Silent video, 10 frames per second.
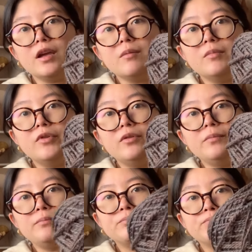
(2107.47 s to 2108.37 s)

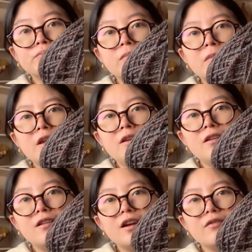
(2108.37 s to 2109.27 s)
Amble.
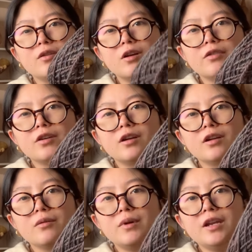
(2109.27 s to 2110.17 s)
I forgot the
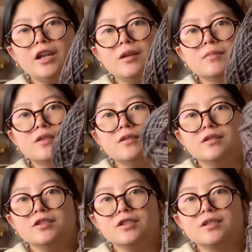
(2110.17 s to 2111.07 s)
colorway name, so
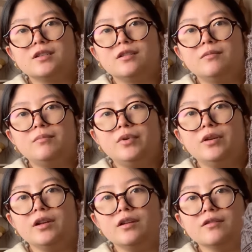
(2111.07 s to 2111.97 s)
I'll just
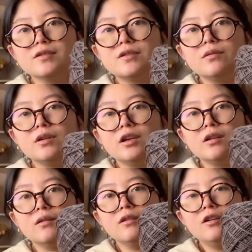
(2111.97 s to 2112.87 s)
put it in the
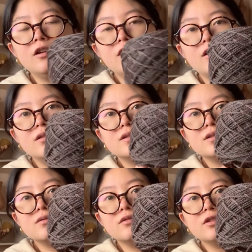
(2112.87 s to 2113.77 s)
screen.
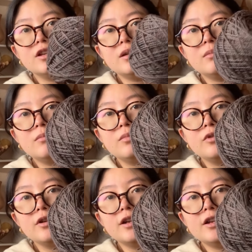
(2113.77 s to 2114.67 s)
It's really
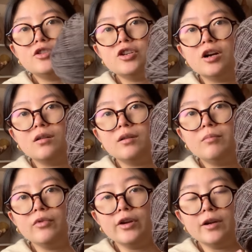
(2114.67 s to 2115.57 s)
pretty
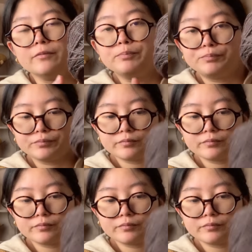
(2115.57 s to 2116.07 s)
chocolate brown.